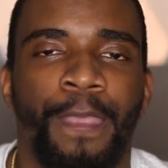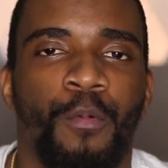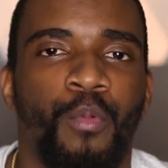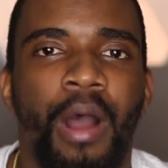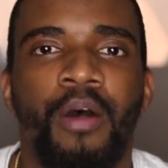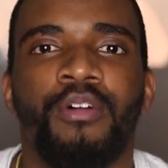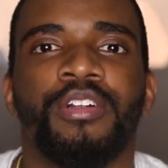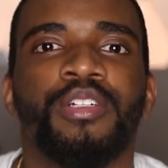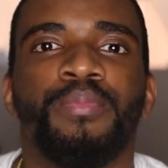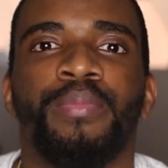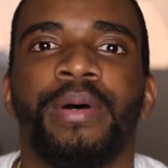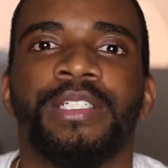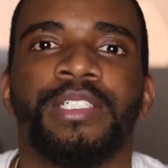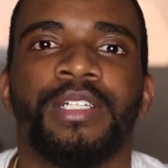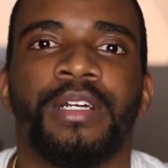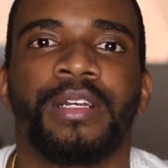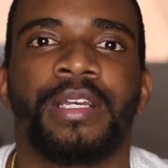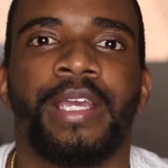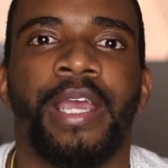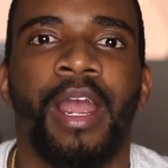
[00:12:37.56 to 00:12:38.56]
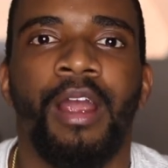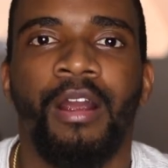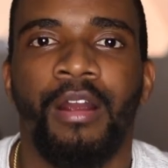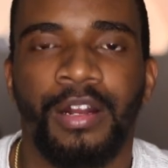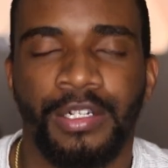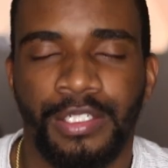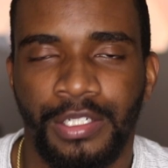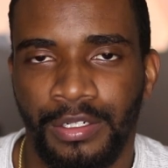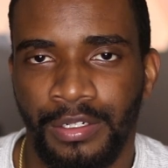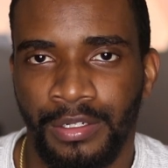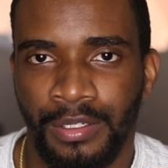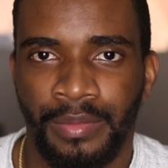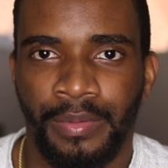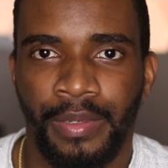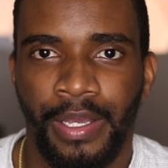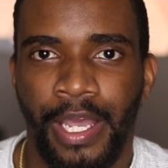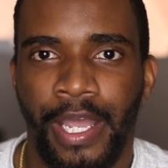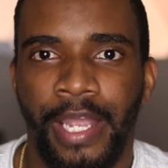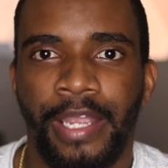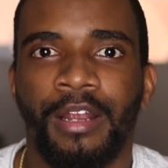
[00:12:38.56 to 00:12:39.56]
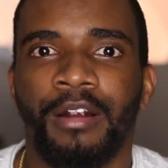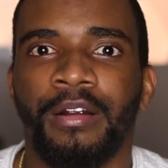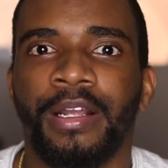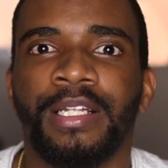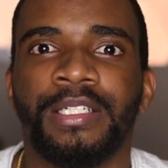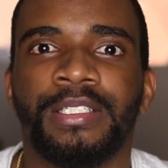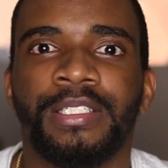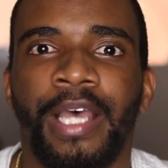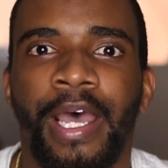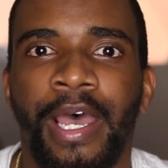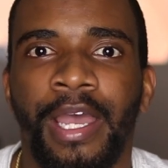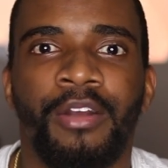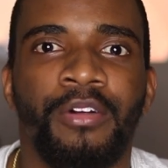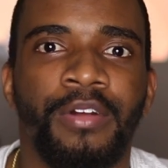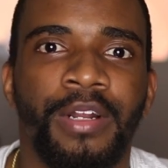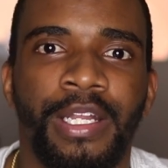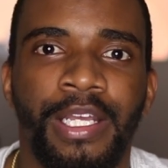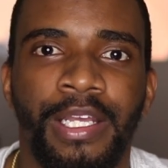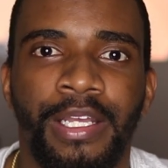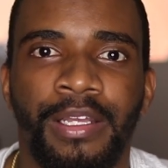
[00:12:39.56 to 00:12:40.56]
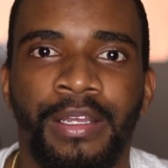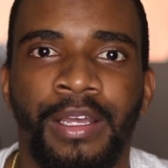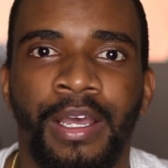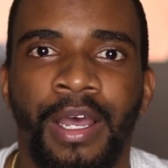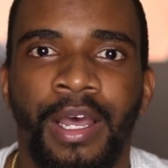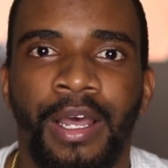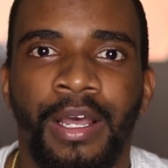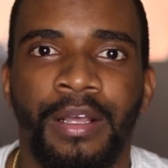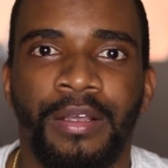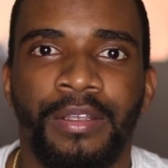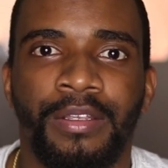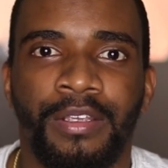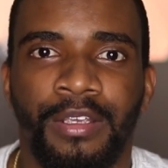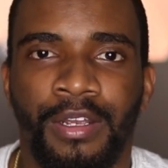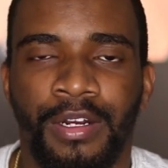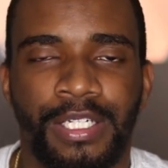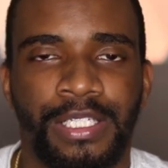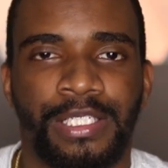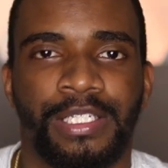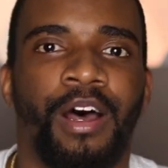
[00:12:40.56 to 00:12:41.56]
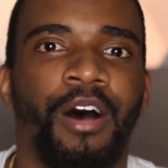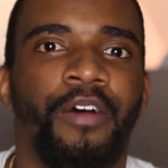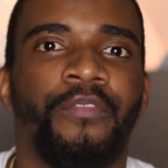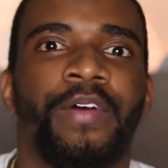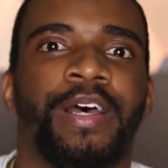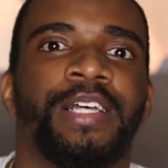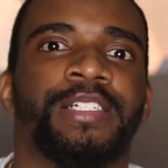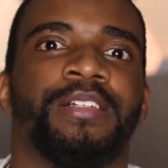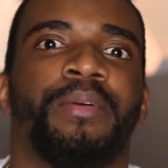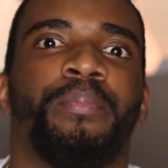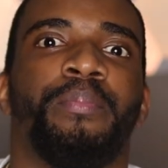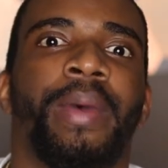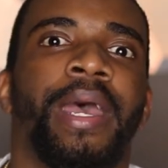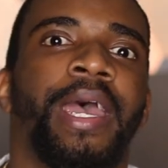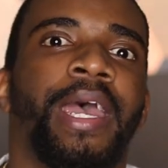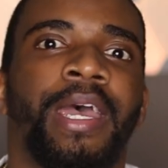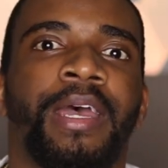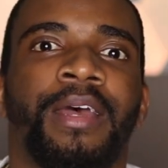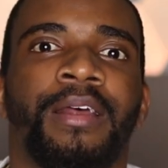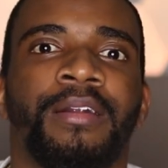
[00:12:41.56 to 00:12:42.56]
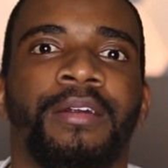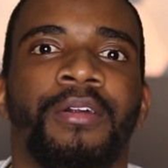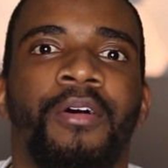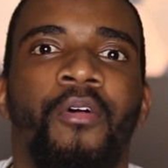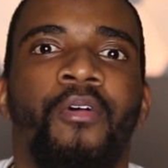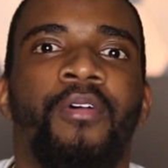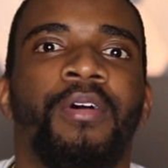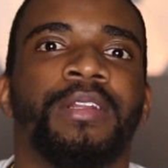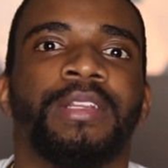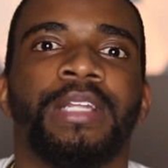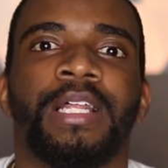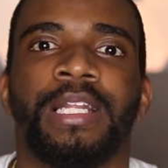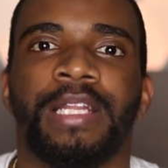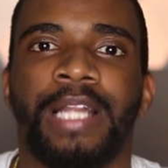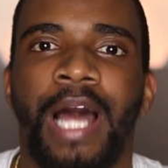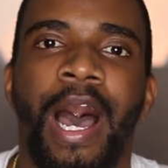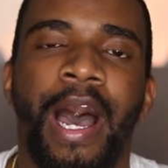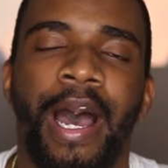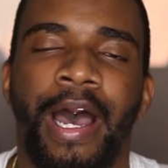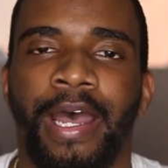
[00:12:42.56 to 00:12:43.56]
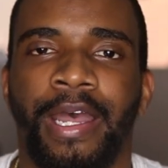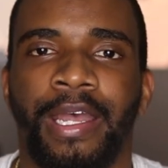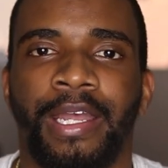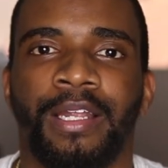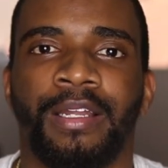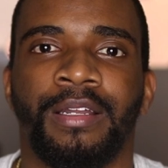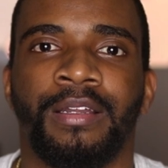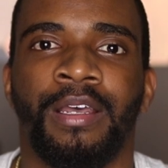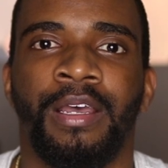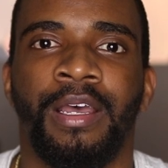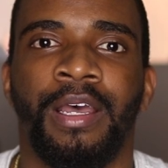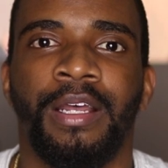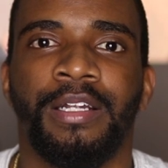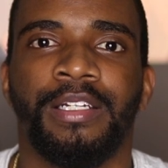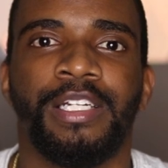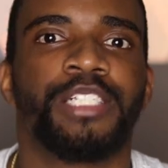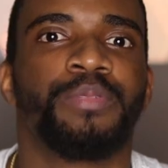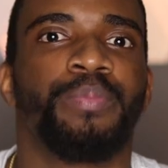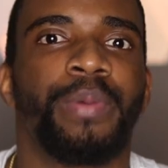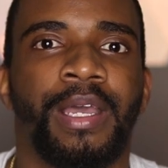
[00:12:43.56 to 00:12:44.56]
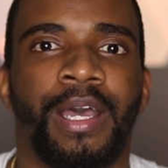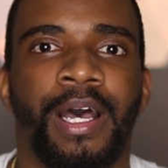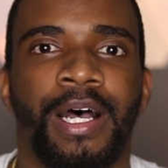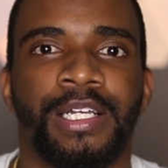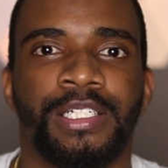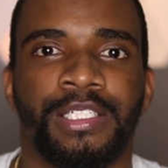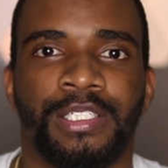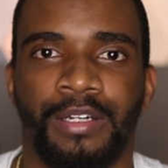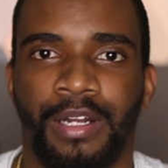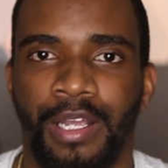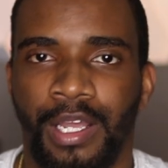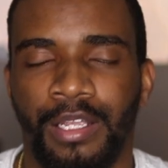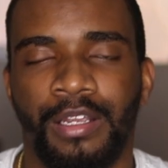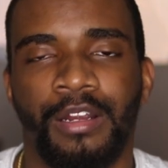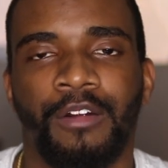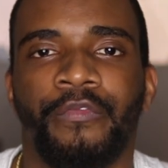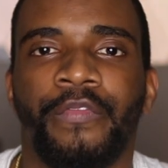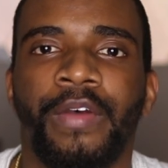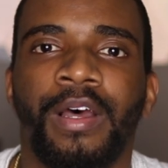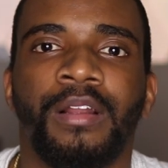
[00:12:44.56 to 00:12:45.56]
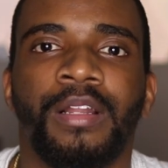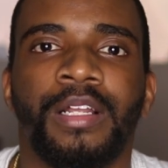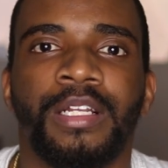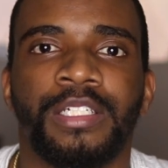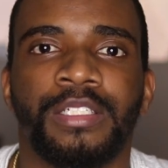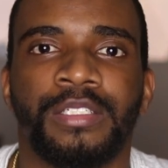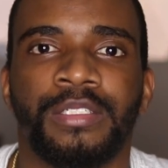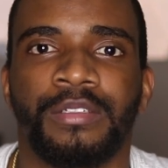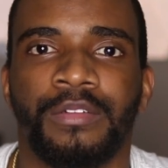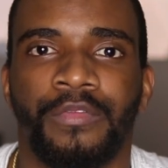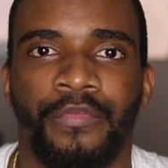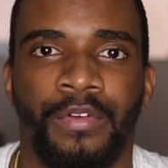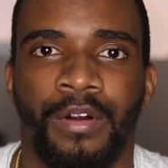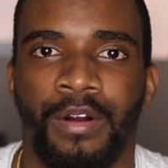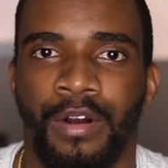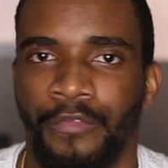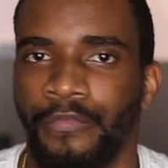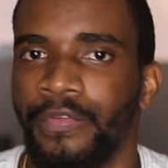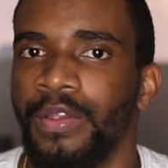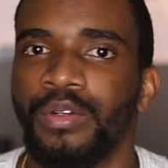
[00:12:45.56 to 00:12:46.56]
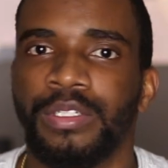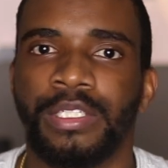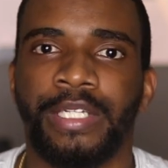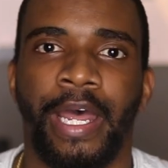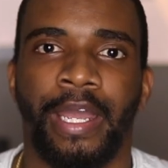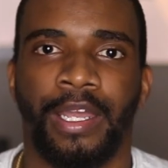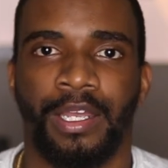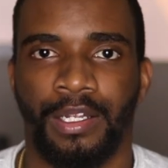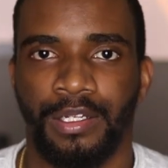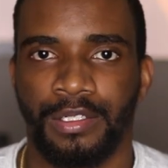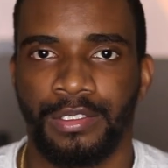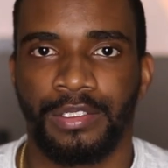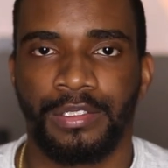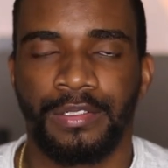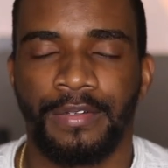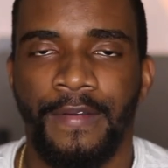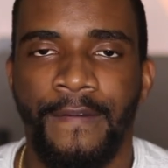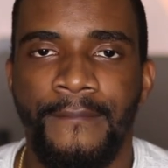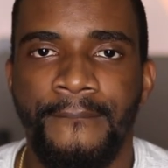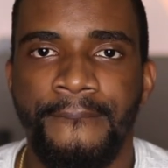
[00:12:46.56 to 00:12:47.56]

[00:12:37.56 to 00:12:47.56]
Why would you put your character, your integrity, yourself as a man on the line just because you're in your feelings for a few seconds?